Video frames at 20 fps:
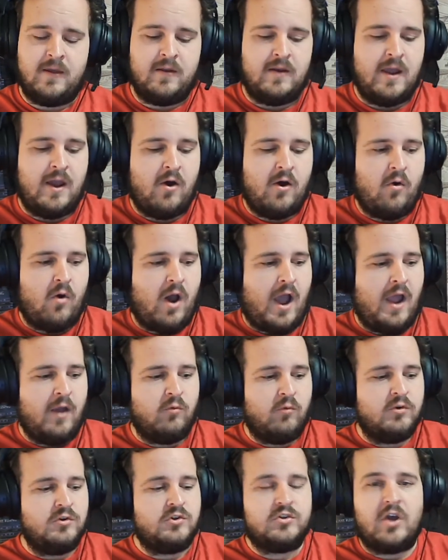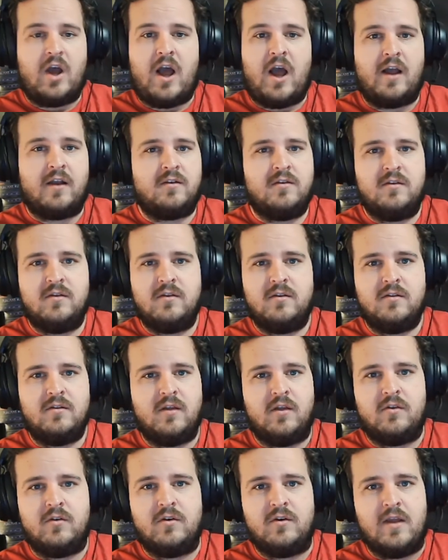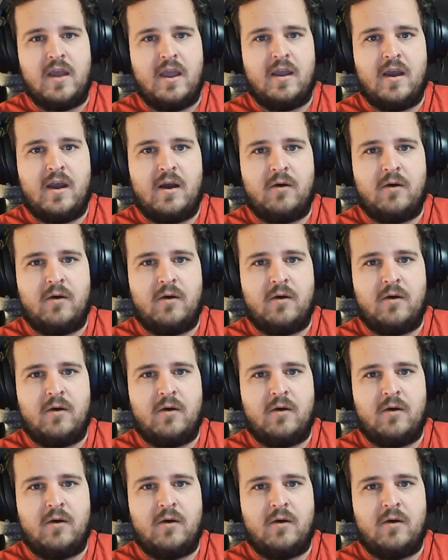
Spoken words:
Now, I was shocked the other day.